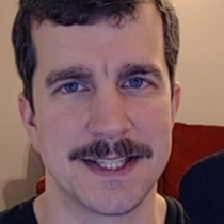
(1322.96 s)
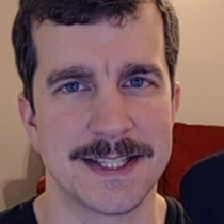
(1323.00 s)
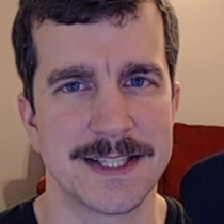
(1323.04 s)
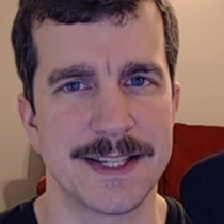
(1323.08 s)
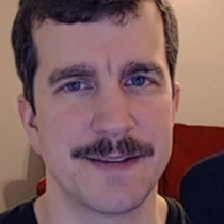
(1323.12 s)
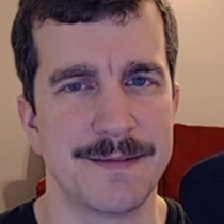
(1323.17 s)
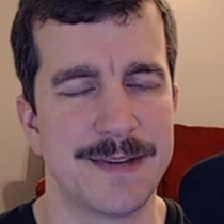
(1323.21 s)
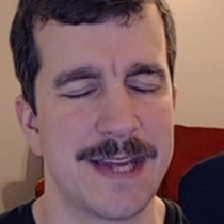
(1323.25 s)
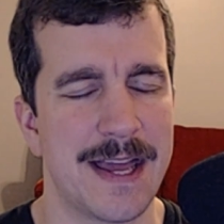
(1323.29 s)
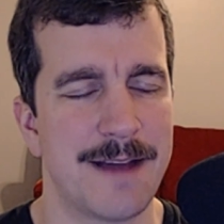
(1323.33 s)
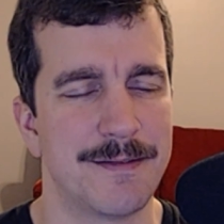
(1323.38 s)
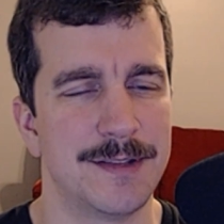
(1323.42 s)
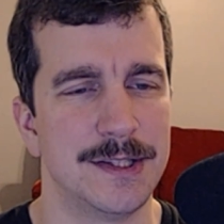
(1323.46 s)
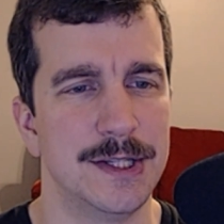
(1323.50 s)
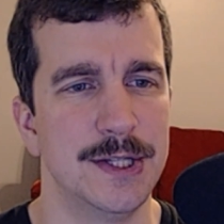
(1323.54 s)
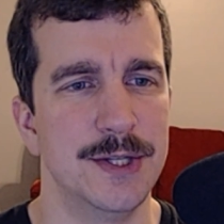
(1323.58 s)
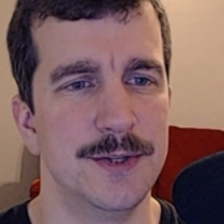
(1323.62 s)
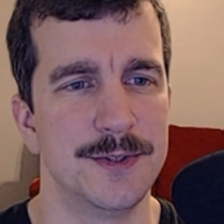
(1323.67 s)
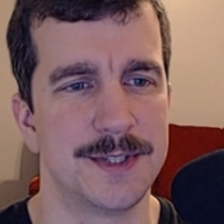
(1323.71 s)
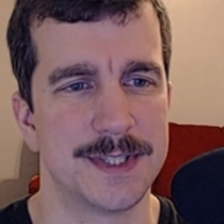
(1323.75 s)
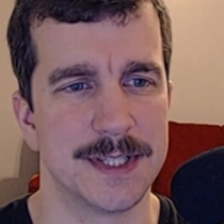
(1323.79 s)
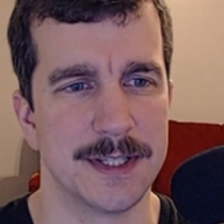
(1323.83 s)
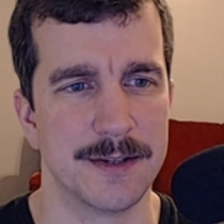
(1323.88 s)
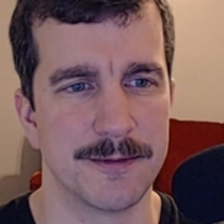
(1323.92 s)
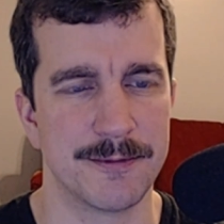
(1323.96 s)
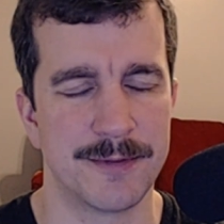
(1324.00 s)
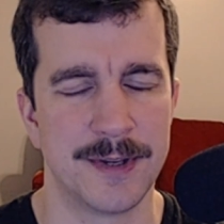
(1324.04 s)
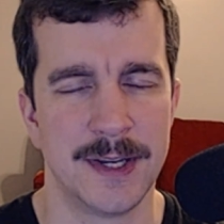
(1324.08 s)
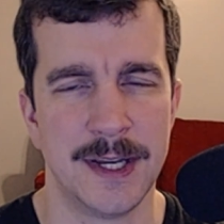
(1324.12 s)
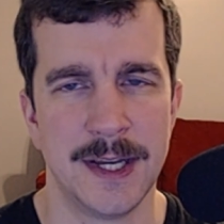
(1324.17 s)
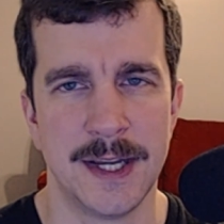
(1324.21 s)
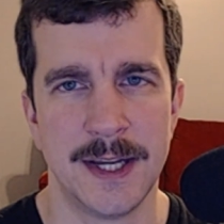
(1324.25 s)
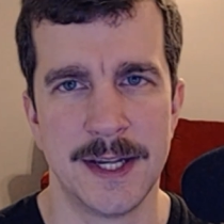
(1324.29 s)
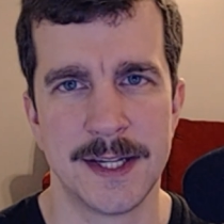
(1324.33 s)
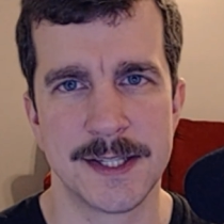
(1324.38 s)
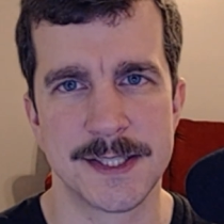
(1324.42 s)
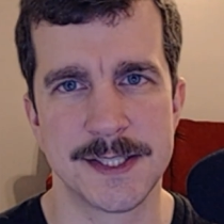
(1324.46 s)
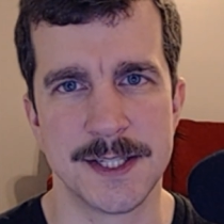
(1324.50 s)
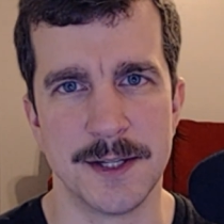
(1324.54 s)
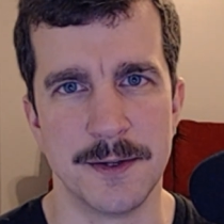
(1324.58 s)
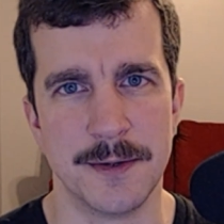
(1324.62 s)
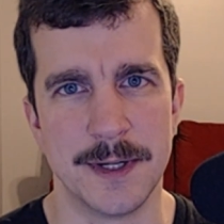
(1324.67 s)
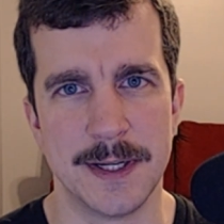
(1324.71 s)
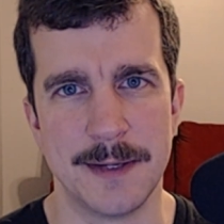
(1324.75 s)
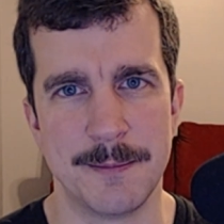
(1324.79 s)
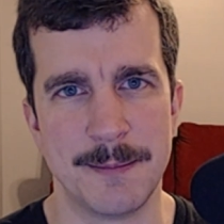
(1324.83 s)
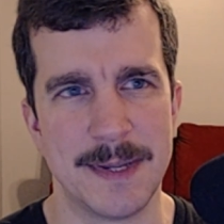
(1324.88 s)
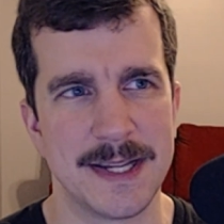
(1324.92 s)
It doesn't even have elusive,
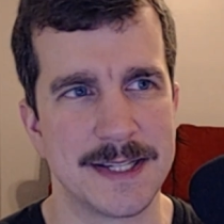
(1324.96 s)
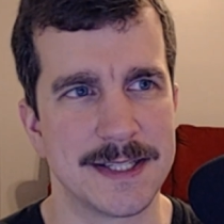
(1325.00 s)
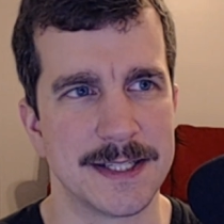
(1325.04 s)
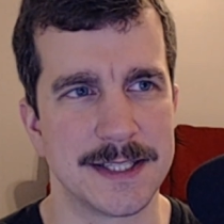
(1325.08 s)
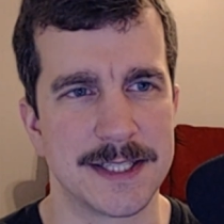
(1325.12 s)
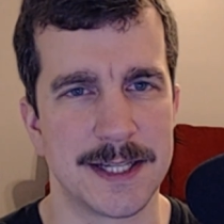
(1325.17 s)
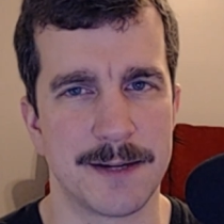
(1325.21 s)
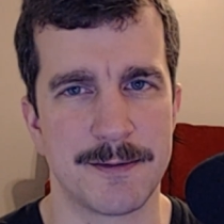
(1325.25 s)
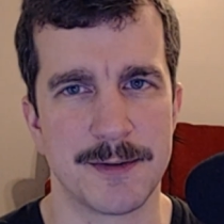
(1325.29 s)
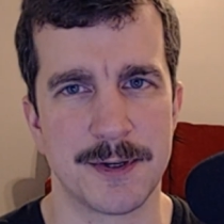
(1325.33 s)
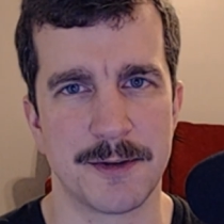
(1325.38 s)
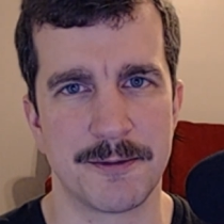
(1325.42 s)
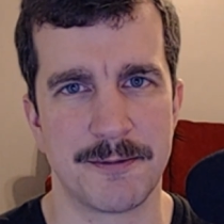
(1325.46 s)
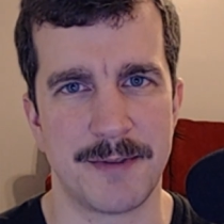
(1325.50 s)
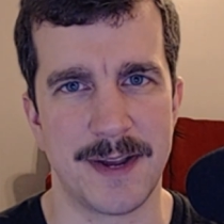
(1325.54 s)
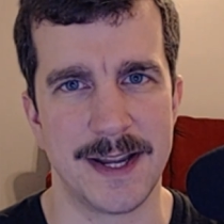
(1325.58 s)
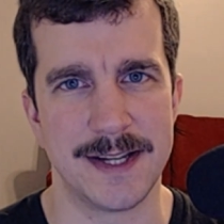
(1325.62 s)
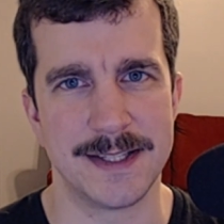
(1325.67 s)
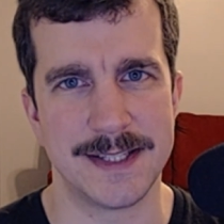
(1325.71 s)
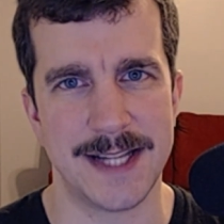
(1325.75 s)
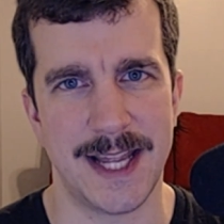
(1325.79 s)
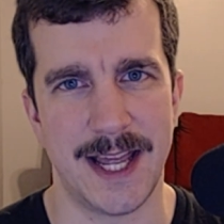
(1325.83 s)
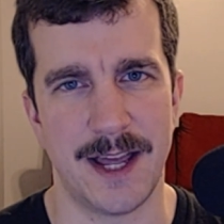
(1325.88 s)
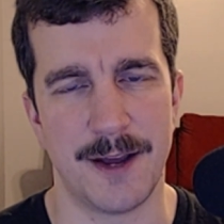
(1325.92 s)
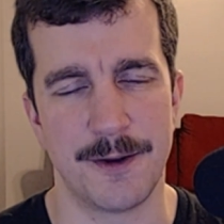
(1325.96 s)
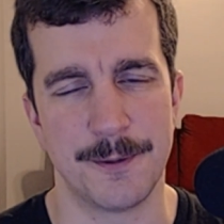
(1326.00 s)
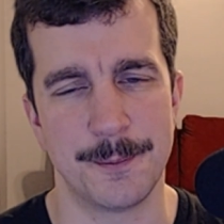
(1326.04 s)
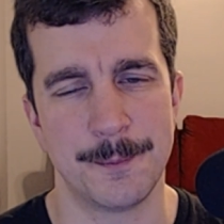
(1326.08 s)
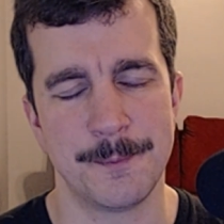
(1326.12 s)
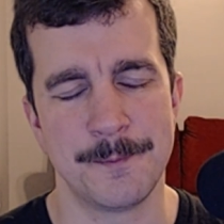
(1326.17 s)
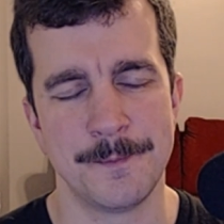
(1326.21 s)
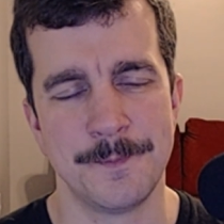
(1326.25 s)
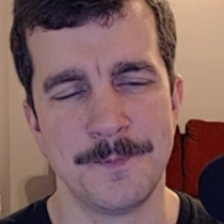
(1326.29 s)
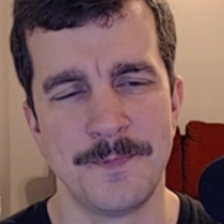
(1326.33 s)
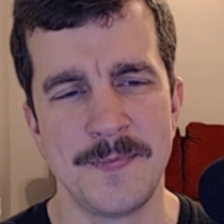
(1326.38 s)
so it makes it tougher to fight down.